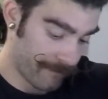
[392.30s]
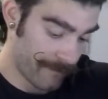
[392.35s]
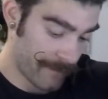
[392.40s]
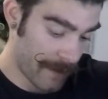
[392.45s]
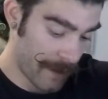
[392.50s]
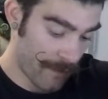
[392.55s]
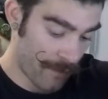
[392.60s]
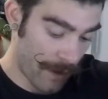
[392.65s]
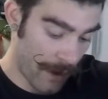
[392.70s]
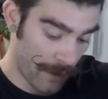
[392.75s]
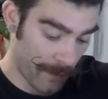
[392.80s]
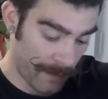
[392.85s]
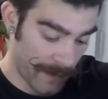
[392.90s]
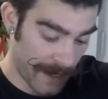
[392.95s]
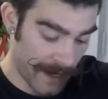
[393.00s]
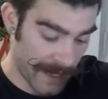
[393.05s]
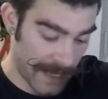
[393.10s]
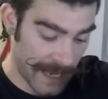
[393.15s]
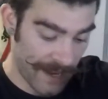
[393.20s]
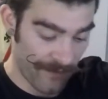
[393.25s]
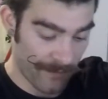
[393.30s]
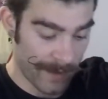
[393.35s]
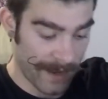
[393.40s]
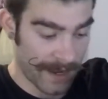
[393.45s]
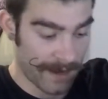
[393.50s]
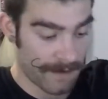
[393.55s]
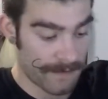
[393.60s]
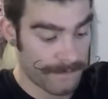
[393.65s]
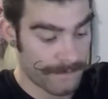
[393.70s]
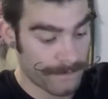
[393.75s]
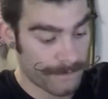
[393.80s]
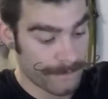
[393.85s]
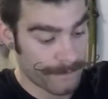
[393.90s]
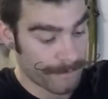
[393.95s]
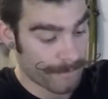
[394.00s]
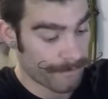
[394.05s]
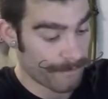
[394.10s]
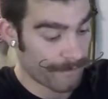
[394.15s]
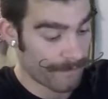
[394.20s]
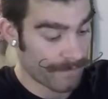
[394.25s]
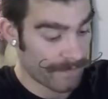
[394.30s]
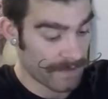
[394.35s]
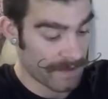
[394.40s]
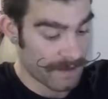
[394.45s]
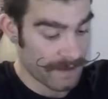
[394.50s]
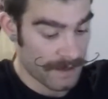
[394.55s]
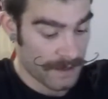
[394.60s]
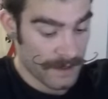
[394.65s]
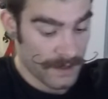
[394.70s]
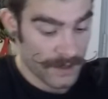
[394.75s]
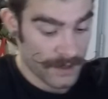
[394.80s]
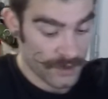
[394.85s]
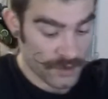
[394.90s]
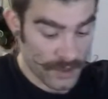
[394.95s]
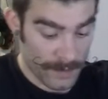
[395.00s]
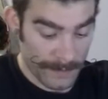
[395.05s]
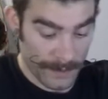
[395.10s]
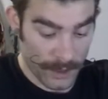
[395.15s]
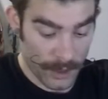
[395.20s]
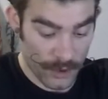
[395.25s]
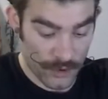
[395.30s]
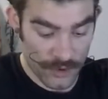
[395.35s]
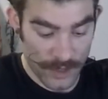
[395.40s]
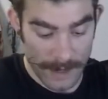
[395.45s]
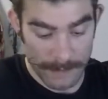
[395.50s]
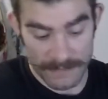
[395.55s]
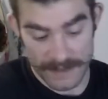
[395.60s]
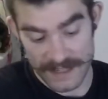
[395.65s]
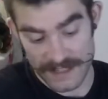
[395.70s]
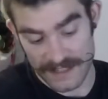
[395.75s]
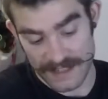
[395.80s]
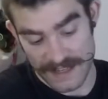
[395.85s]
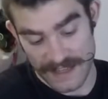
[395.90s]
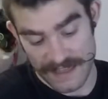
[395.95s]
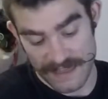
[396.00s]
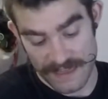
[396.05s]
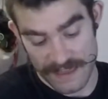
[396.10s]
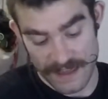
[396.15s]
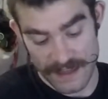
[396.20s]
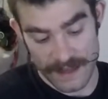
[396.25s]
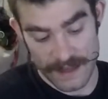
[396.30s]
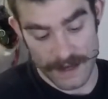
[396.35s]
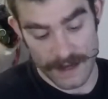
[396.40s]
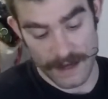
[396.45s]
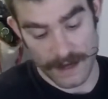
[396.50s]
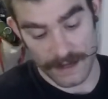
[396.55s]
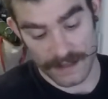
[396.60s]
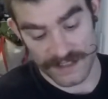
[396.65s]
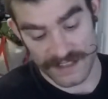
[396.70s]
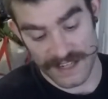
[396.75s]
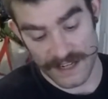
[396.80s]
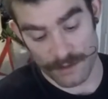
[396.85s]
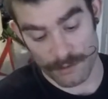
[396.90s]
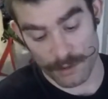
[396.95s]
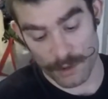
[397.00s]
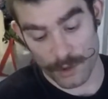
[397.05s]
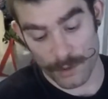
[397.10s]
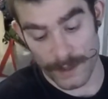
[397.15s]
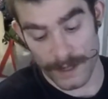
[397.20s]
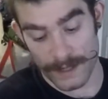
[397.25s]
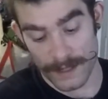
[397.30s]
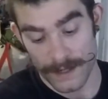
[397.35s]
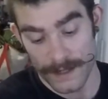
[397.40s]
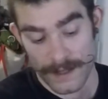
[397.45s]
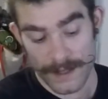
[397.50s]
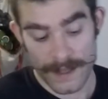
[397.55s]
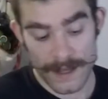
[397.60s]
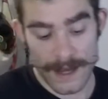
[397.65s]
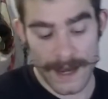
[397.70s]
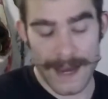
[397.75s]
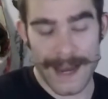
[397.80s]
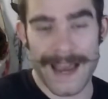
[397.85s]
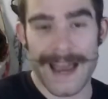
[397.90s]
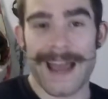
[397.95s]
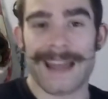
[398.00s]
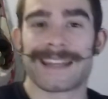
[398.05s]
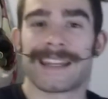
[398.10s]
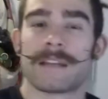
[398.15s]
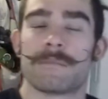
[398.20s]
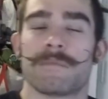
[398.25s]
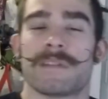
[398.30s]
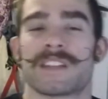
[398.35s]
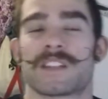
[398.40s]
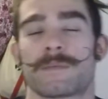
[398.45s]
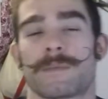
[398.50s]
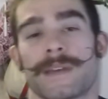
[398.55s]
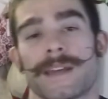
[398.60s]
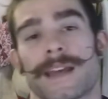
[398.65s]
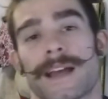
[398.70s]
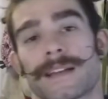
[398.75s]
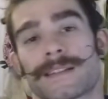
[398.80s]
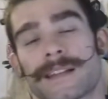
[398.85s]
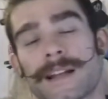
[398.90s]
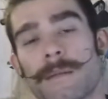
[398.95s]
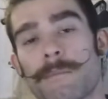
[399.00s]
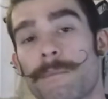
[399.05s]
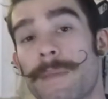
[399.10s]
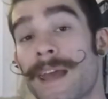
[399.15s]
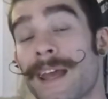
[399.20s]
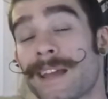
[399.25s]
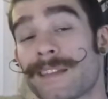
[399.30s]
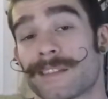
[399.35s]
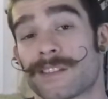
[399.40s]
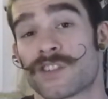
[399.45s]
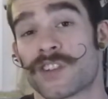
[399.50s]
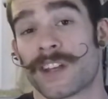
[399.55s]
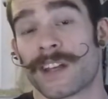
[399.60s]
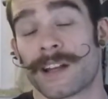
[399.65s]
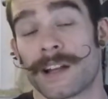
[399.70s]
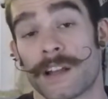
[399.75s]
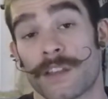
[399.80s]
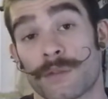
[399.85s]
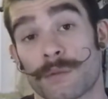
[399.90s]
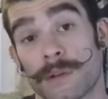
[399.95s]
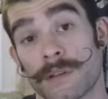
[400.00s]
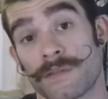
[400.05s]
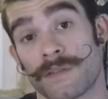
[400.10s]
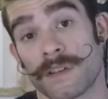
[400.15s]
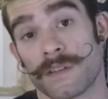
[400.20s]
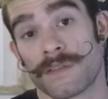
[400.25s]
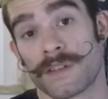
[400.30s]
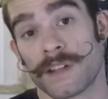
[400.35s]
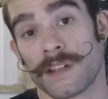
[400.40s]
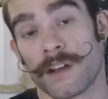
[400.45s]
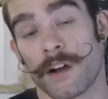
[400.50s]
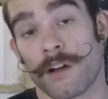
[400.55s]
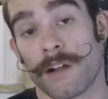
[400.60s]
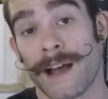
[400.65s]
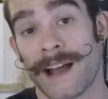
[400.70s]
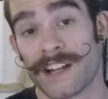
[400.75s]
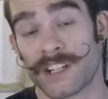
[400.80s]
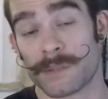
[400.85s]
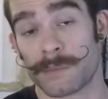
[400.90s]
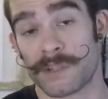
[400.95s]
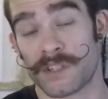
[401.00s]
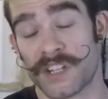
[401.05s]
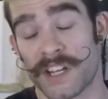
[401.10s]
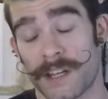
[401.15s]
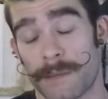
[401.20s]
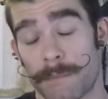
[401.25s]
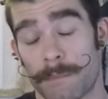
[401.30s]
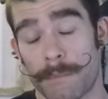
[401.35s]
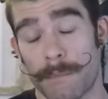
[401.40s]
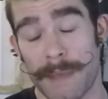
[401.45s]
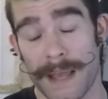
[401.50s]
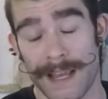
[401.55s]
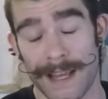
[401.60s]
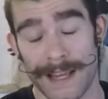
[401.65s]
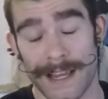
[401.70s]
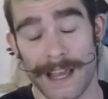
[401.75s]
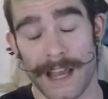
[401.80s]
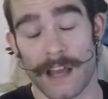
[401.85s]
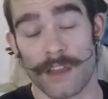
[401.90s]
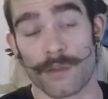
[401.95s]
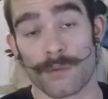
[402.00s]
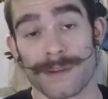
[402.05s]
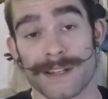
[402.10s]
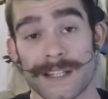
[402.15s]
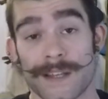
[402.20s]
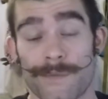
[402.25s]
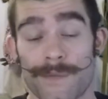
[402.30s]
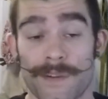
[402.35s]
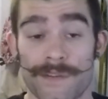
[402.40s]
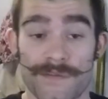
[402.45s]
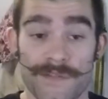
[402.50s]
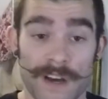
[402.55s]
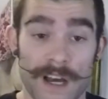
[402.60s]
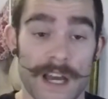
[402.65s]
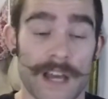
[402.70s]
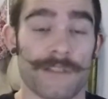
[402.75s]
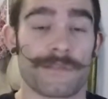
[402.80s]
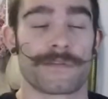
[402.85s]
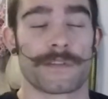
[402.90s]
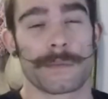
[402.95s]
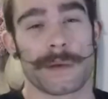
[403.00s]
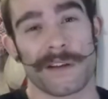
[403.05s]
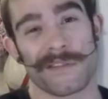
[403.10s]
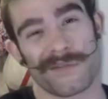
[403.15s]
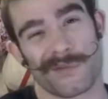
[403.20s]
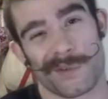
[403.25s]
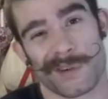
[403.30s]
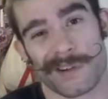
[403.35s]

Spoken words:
nothing wrong with being a caveman. So I'm going to go drop these in the sink real quick. I did misspeak. I said I'm baking the chicken at 350. I'll actually be baking it at 375 for about